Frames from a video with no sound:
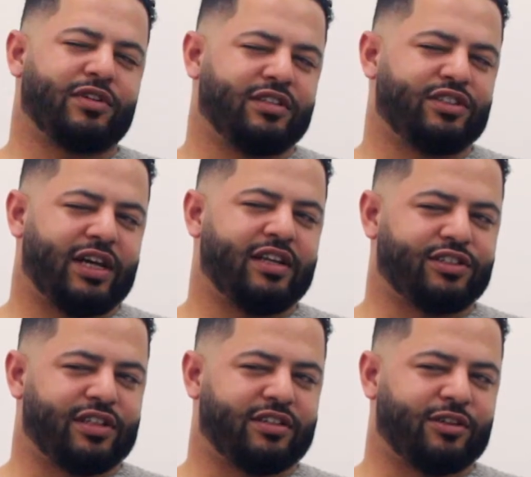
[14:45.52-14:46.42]
going to
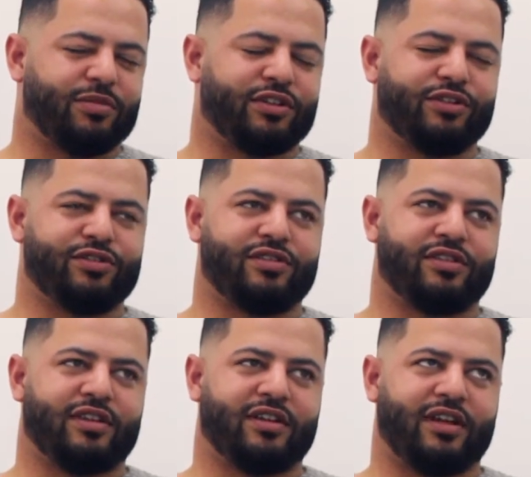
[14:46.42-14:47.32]
challenge that though, because
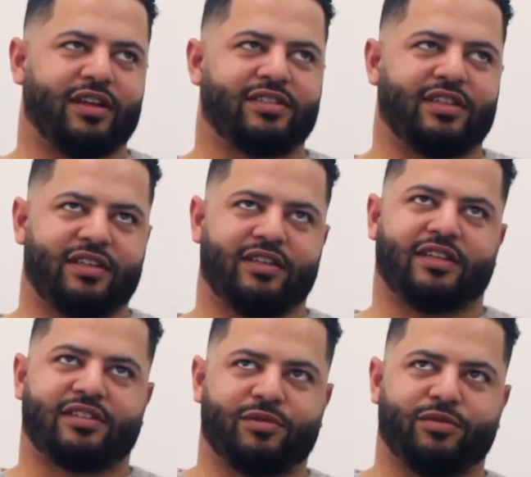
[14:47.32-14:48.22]
I see
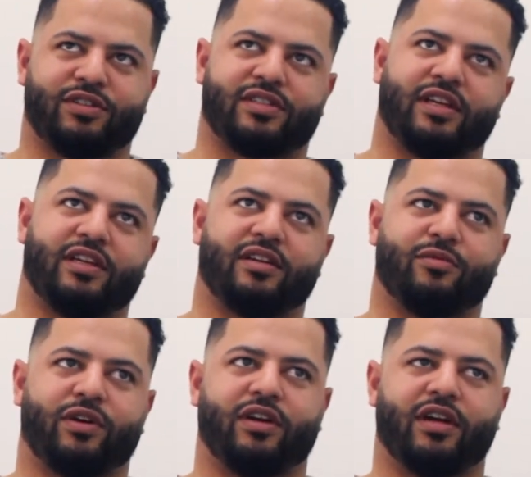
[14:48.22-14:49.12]
what you're saying,
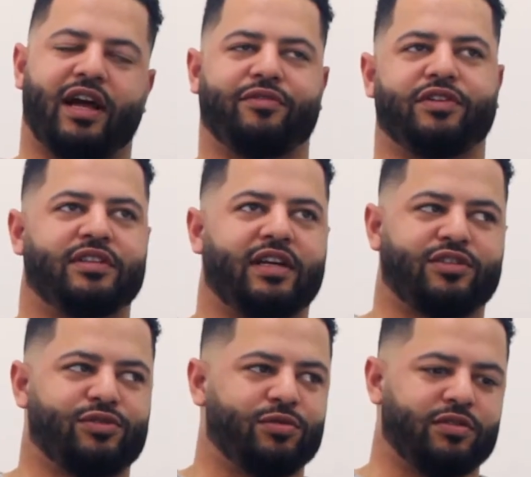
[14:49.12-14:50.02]
where having that
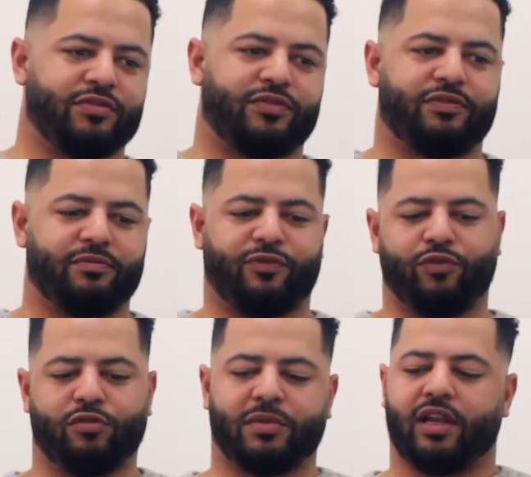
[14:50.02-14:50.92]
sort of
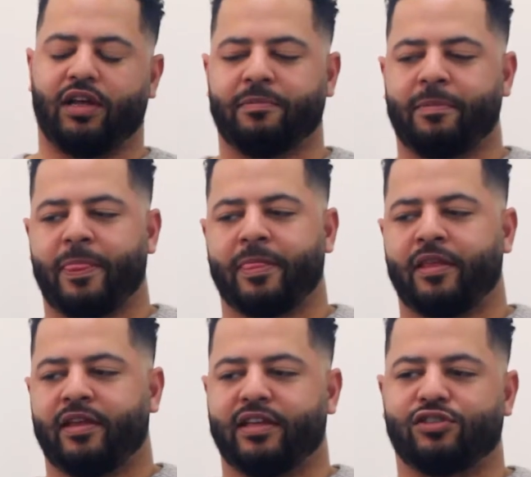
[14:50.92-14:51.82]
formula
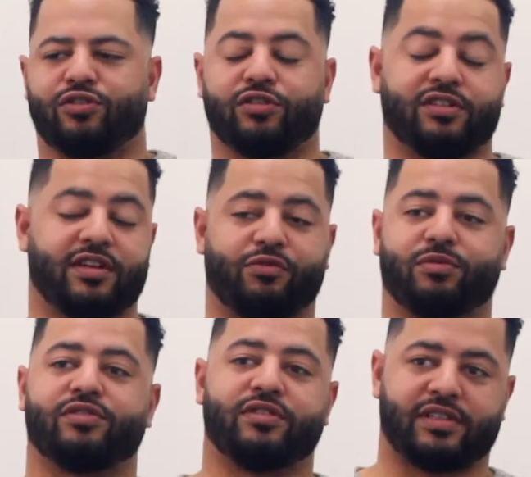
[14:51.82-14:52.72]
is good because
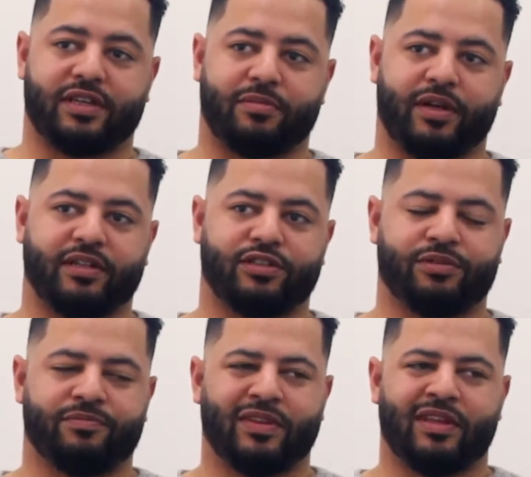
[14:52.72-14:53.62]
everyone's on the same
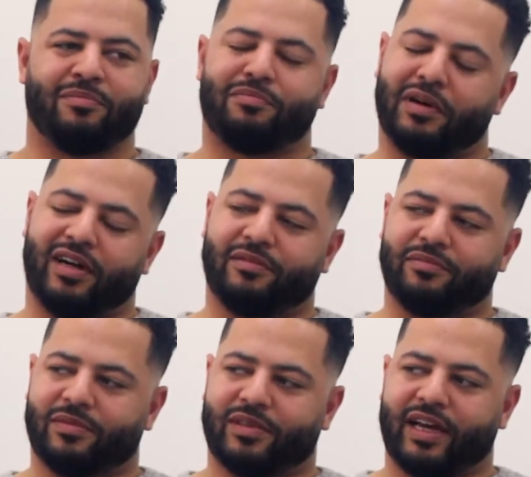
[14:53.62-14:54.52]
page. But
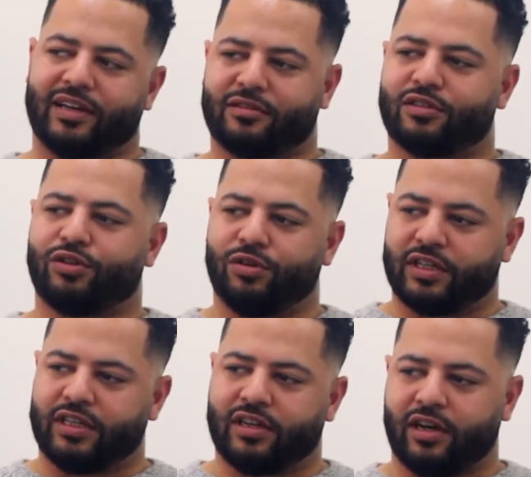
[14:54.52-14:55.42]
that
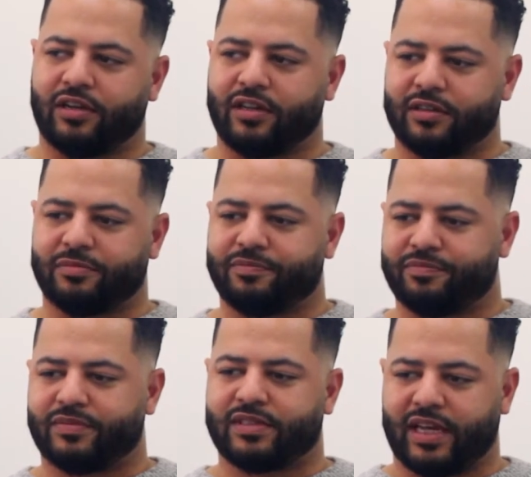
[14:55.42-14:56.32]
cookie cutter
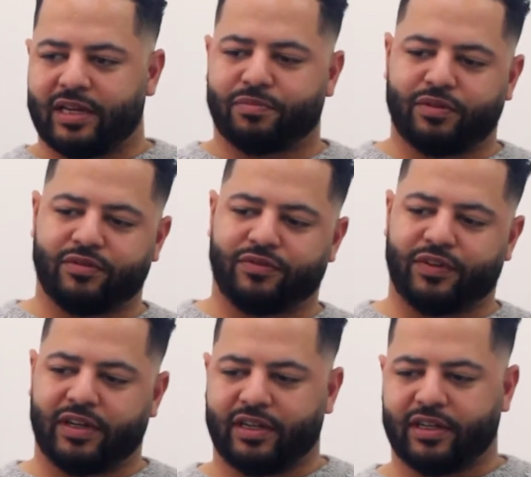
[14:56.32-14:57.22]
type of
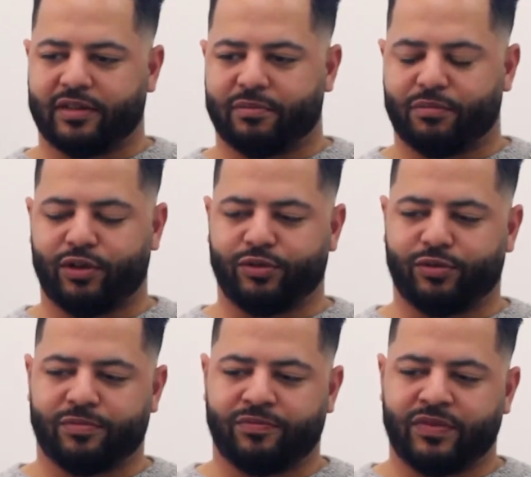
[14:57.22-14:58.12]

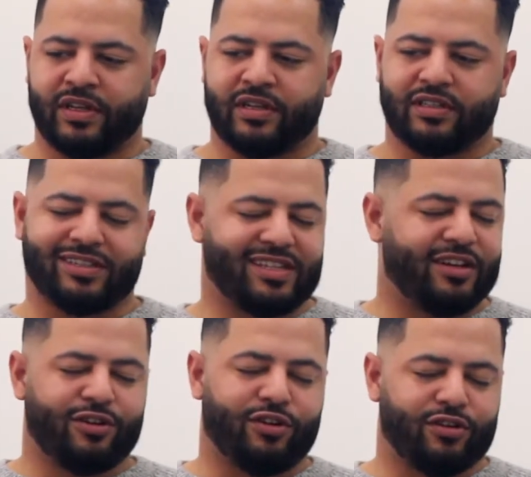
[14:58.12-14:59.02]
model, does
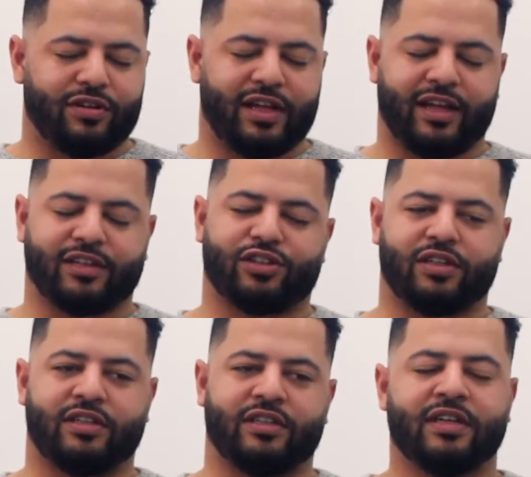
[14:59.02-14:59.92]
that not
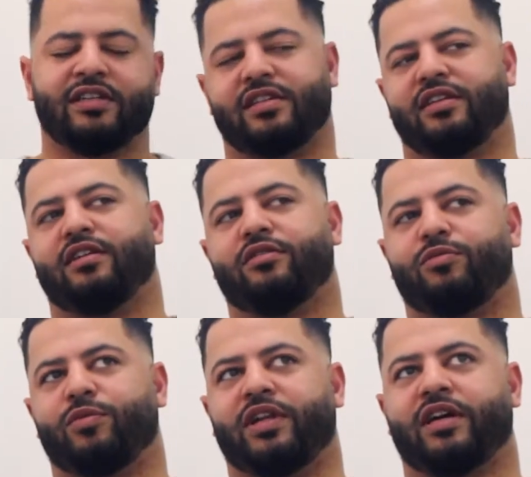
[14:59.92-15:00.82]
actually, see, when